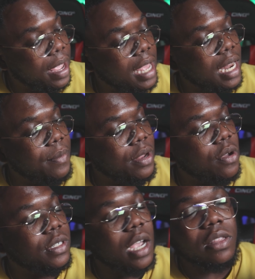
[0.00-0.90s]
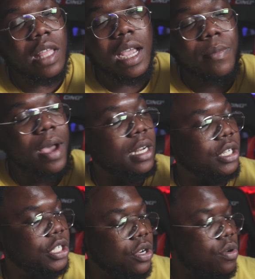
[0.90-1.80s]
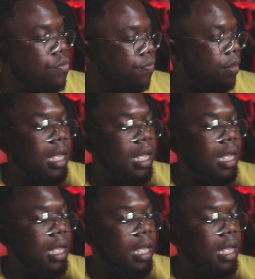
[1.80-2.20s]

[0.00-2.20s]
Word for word: man. Let me know what y'all think about the shoe.